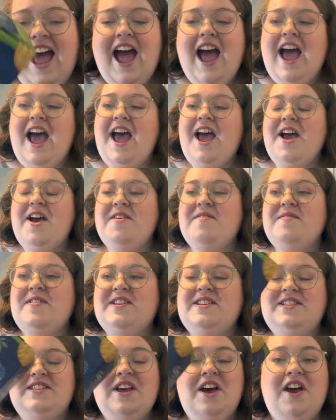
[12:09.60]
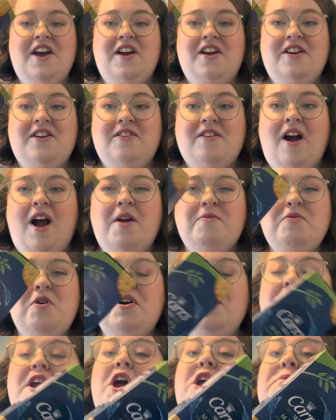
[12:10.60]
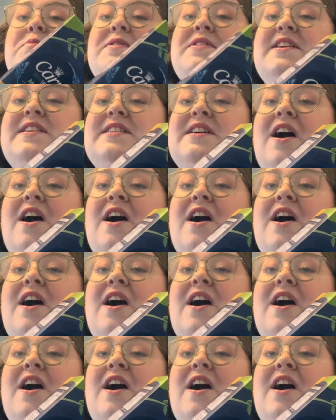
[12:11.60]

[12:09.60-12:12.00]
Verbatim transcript: Um, so I'm not going to open these